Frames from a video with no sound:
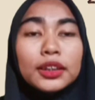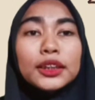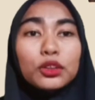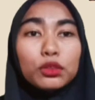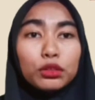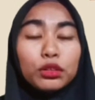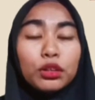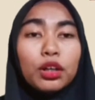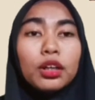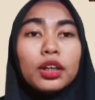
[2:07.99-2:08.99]
So,
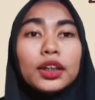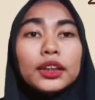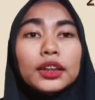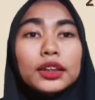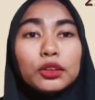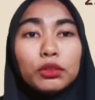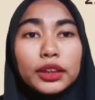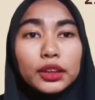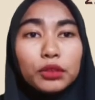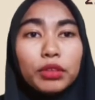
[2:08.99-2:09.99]
the
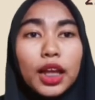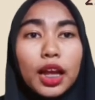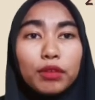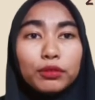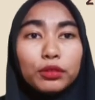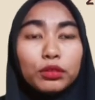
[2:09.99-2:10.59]
students will have